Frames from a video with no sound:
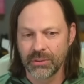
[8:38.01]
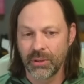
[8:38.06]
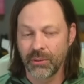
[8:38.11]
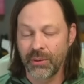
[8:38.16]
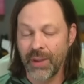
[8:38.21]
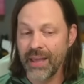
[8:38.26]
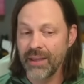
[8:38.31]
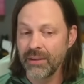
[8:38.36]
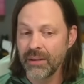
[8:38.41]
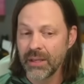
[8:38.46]

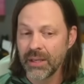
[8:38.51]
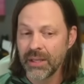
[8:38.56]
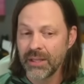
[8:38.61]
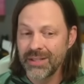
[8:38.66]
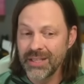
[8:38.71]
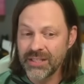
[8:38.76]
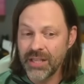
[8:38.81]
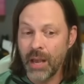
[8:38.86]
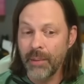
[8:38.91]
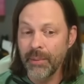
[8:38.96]
Okay.
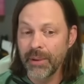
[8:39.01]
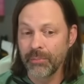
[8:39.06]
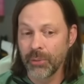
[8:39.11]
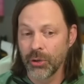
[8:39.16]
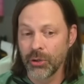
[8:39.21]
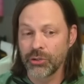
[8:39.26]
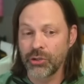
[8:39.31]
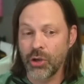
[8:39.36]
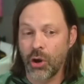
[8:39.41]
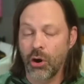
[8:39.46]
These
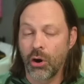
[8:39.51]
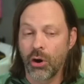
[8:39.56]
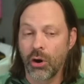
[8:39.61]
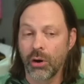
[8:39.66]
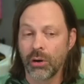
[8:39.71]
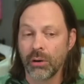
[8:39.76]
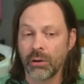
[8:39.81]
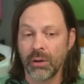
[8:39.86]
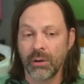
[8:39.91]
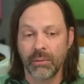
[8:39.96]
hummingbirds
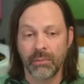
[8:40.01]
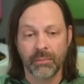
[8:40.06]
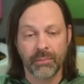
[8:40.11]
are